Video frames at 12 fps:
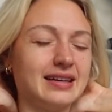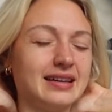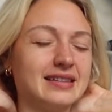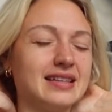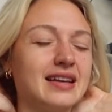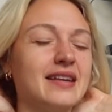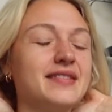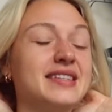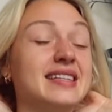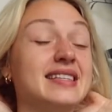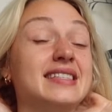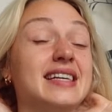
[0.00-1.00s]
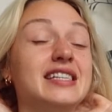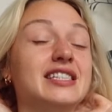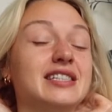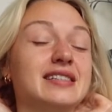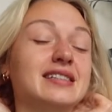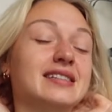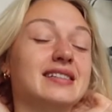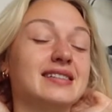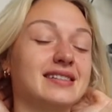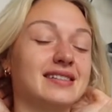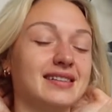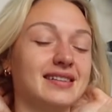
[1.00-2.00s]
of sensation
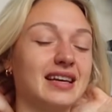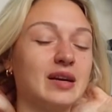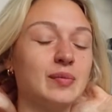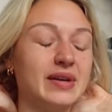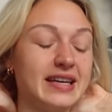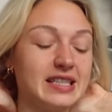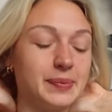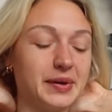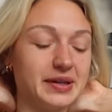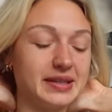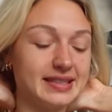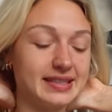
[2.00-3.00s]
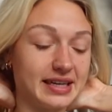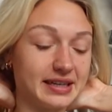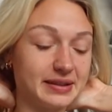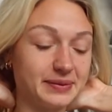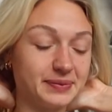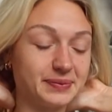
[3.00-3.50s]
that can be experienced here.